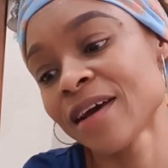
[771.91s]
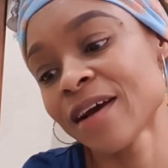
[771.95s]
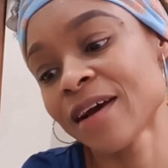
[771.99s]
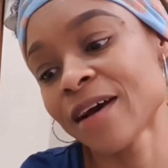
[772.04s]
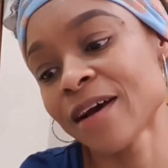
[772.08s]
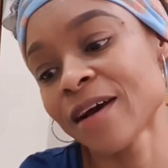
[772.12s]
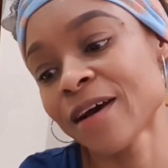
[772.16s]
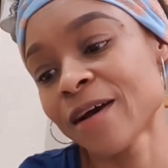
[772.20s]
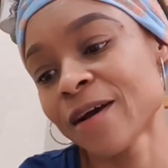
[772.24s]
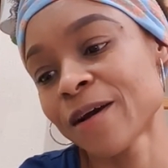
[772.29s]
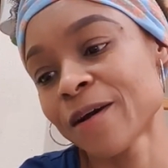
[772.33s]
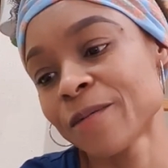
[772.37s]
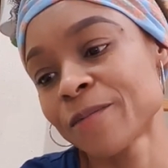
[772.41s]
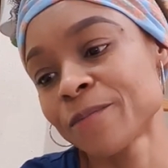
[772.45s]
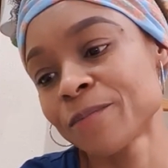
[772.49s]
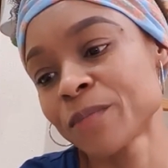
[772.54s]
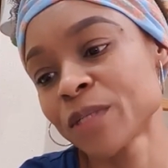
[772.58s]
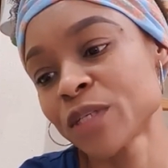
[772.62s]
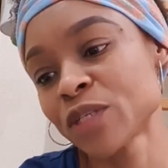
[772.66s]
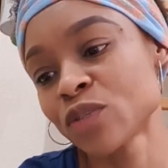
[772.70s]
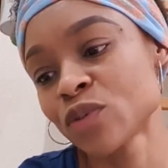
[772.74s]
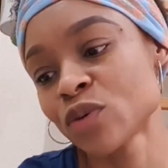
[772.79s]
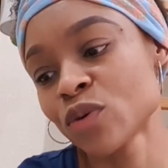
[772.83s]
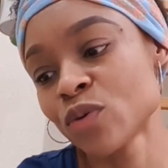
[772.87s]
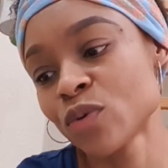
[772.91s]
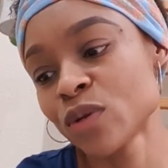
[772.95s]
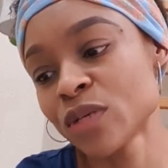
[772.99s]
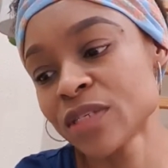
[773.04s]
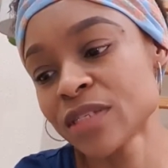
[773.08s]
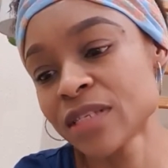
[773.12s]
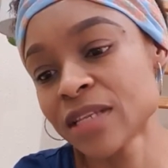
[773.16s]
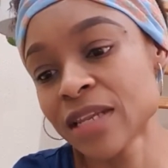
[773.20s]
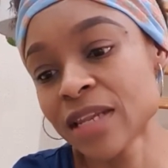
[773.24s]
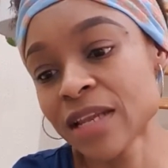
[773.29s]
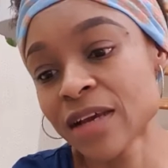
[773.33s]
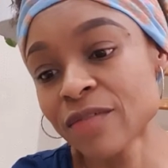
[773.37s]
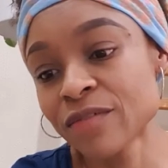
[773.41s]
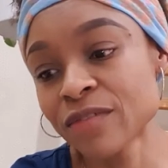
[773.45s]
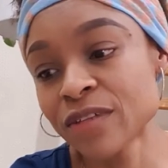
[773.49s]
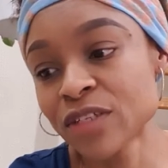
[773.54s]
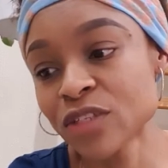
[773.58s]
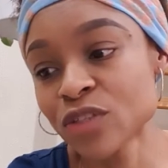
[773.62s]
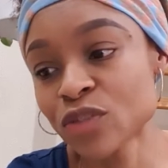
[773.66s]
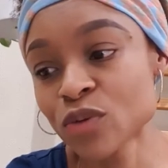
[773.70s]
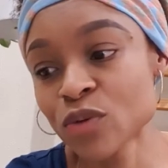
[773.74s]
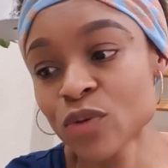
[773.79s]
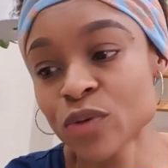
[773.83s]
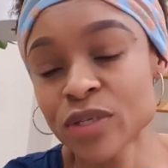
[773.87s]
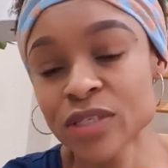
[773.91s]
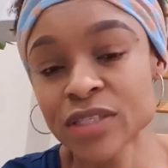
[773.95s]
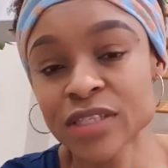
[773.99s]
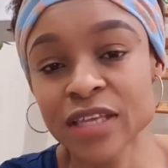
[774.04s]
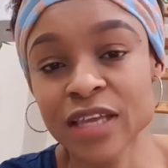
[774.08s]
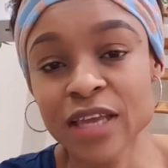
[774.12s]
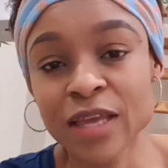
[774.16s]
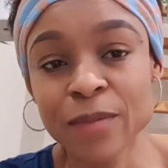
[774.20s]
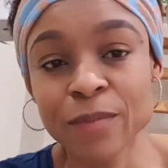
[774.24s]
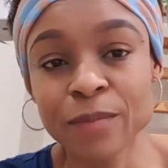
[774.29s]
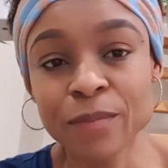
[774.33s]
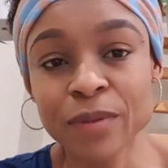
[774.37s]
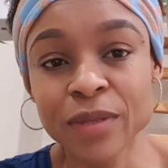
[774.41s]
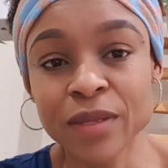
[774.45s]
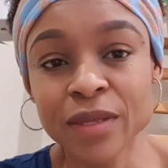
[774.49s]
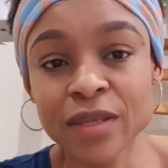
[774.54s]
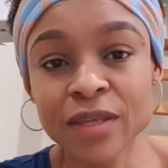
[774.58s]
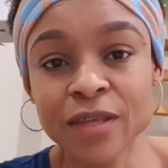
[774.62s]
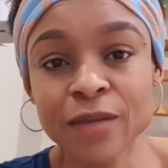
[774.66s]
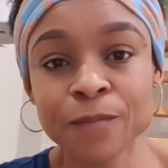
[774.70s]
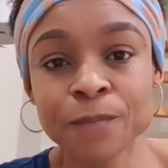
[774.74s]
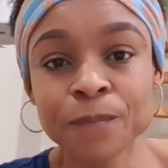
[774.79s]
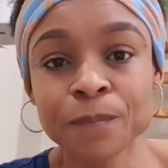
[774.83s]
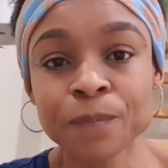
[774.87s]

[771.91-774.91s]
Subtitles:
It's always lovely. It's always happy.